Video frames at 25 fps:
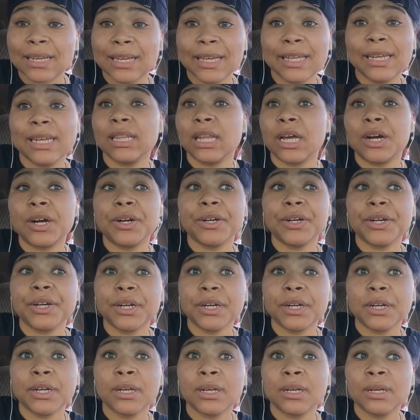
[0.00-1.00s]
any
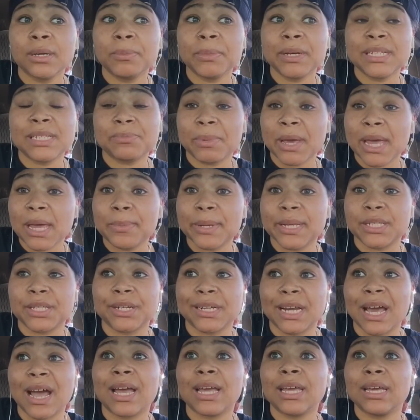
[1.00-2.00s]
longer because babies
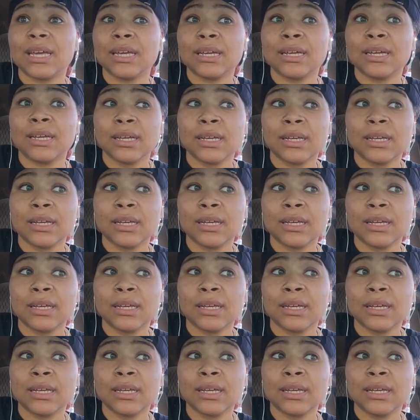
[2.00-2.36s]
are dying.